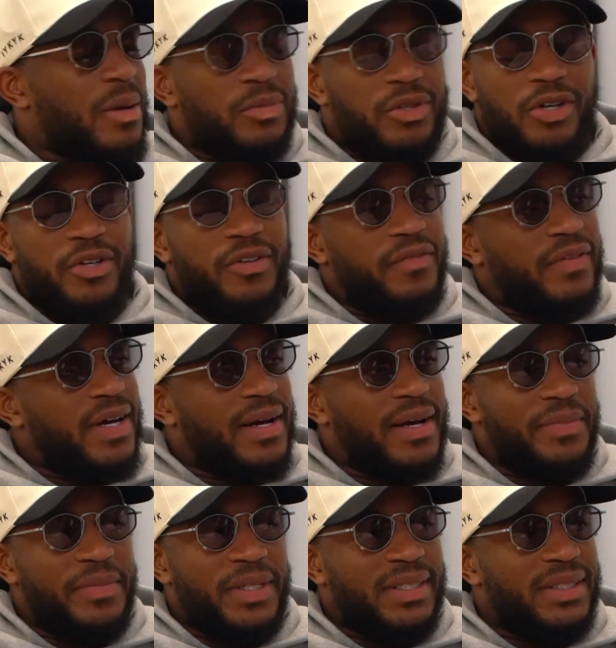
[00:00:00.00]
35,
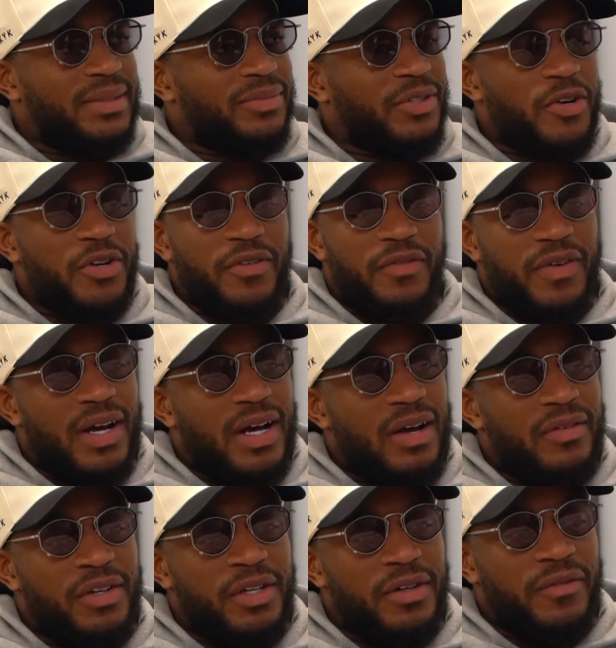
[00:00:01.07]
man. 35,
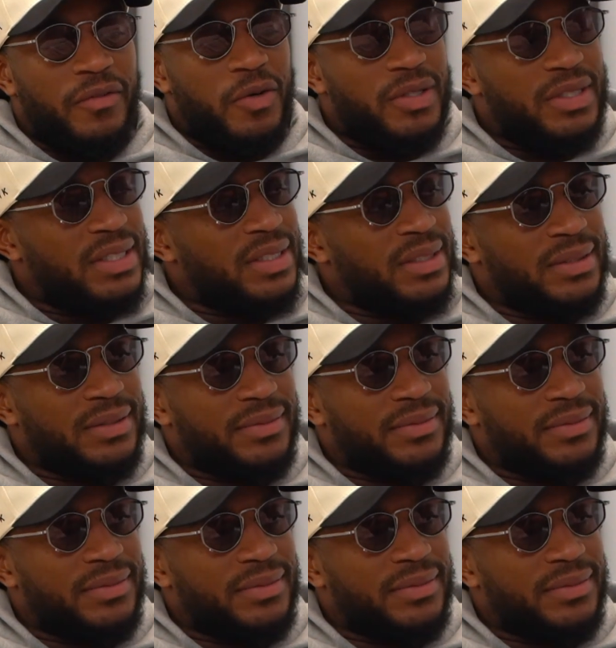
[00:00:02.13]
year 14.